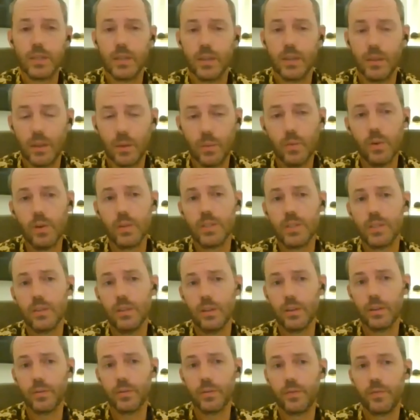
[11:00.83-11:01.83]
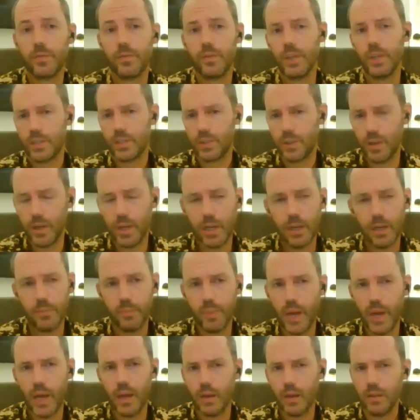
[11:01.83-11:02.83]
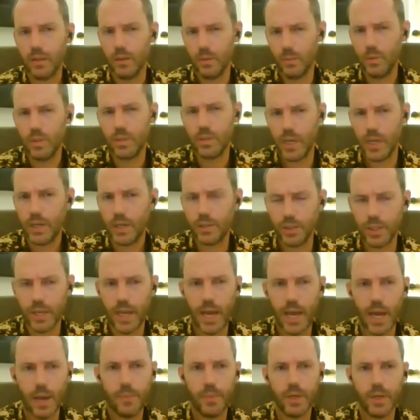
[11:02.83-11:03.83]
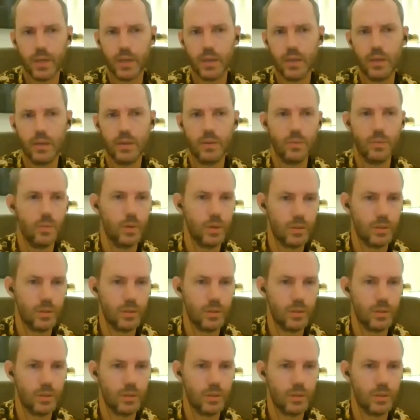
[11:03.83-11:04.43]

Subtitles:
So there was a lot of like trying to unpack like what's actually happening here.